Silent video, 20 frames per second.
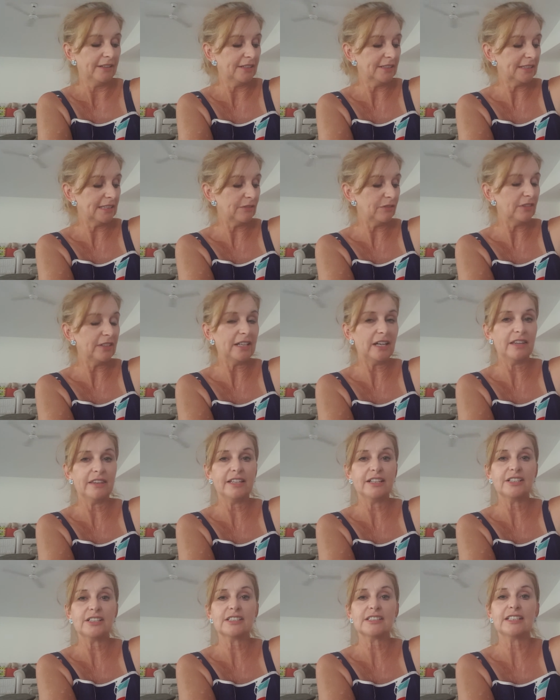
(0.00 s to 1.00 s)
just every now and
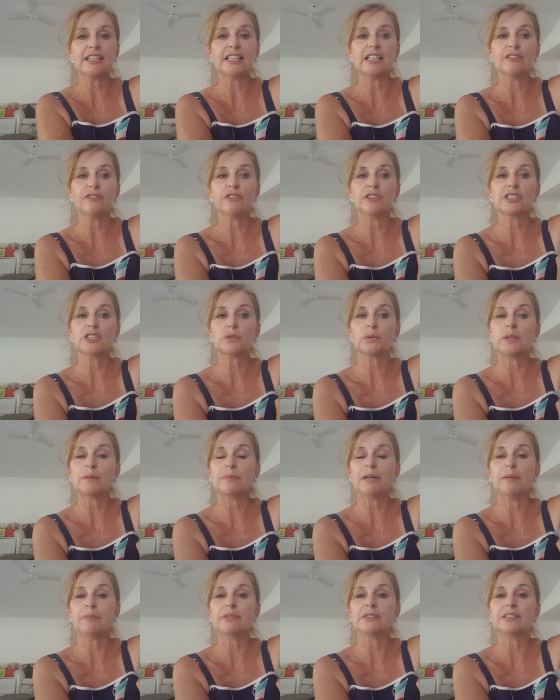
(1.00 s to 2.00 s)
then just take it for a sweep
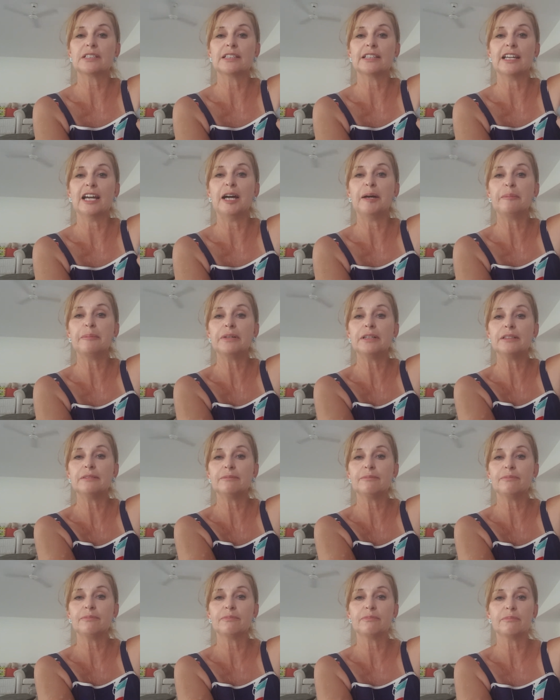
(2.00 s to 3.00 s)
up into the armpit
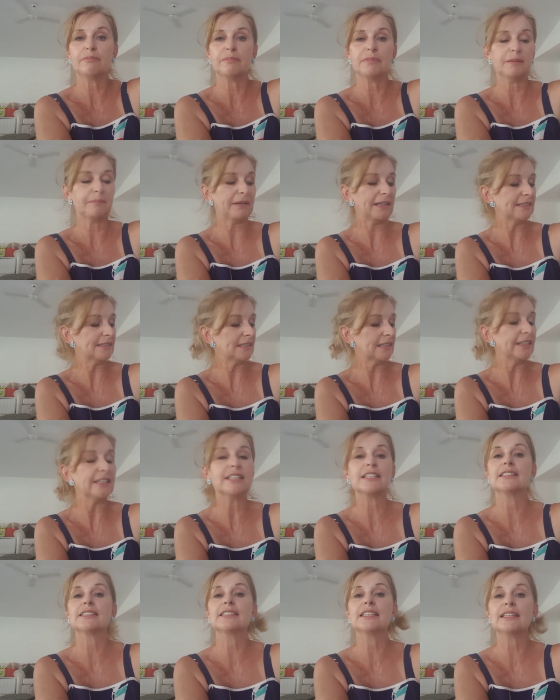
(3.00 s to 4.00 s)
but basically you
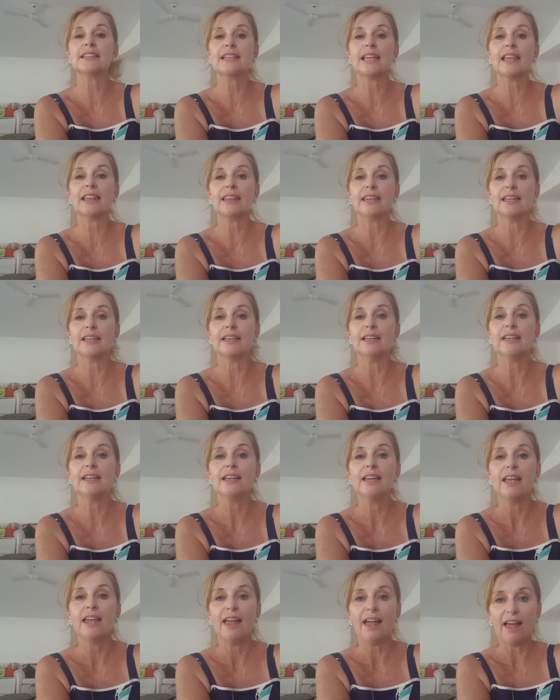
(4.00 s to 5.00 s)
can sit that there
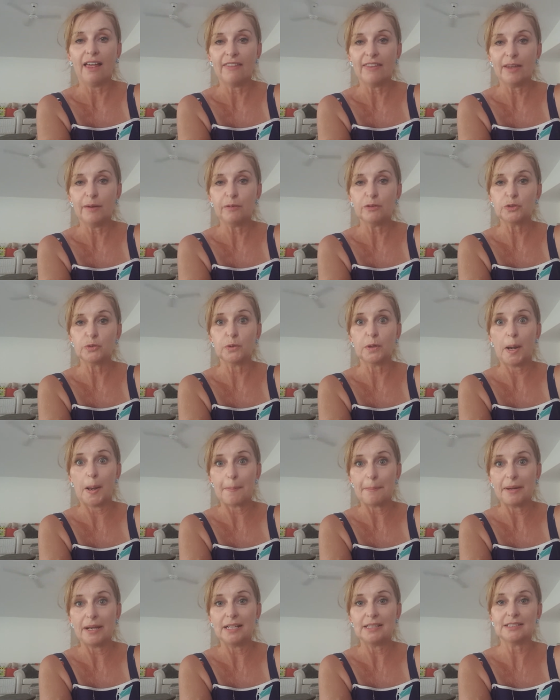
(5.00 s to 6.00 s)
and that will do an
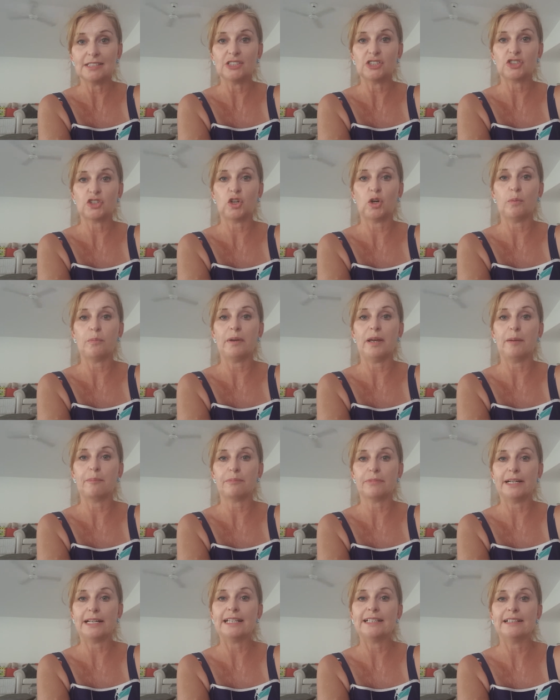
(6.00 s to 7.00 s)
amazing job at
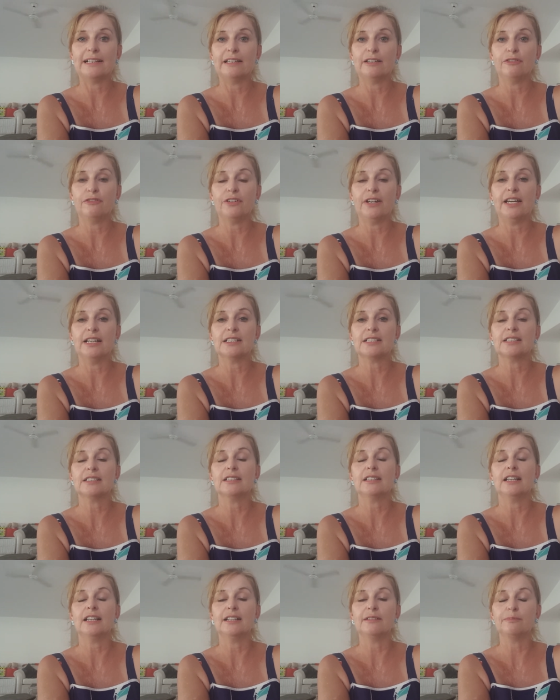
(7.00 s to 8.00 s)
breaking down the fat
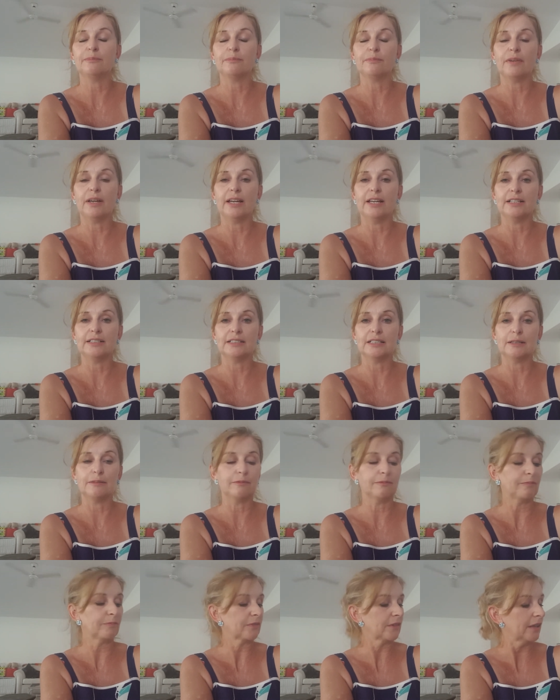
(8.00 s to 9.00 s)
and and
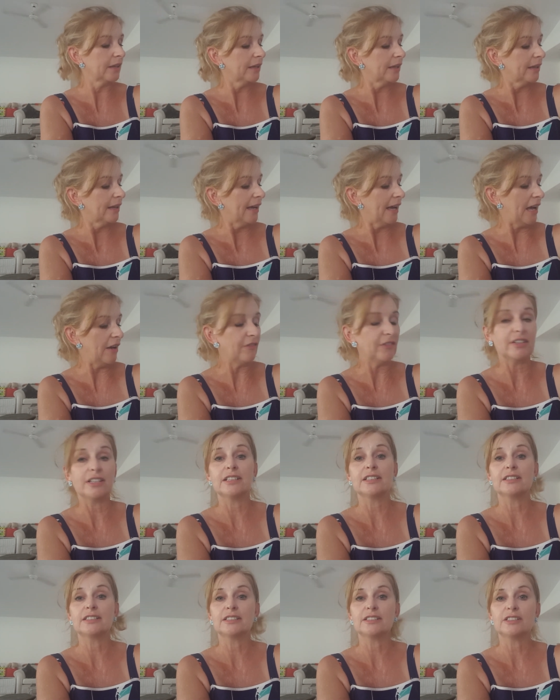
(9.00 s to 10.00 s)
um, having
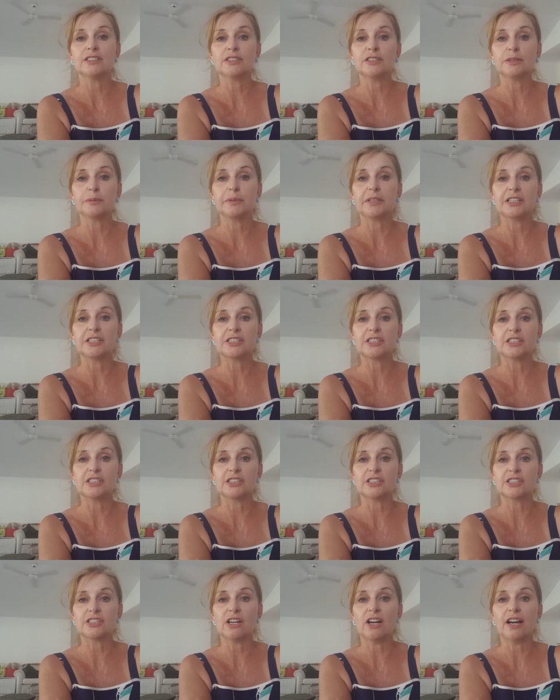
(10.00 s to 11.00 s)
it diminish in
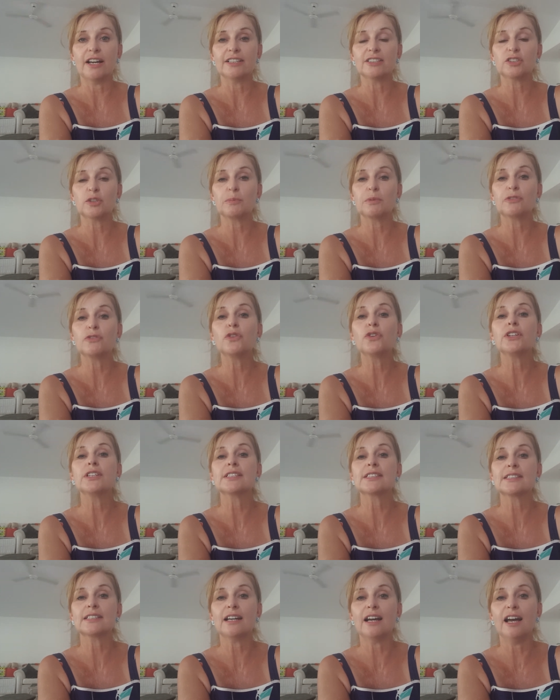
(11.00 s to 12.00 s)
size so before you
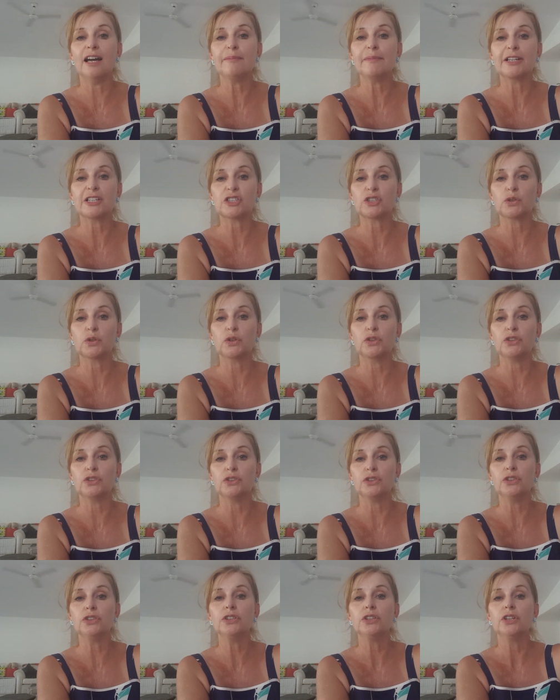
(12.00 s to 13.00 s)
start make sure
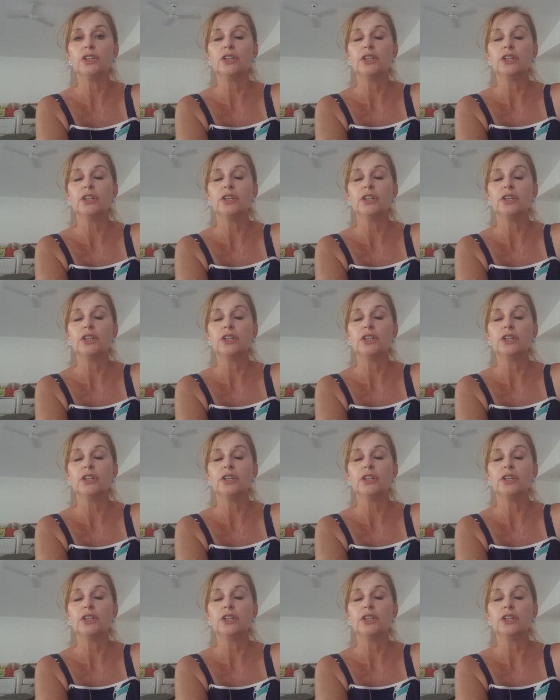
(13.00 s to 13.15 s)
you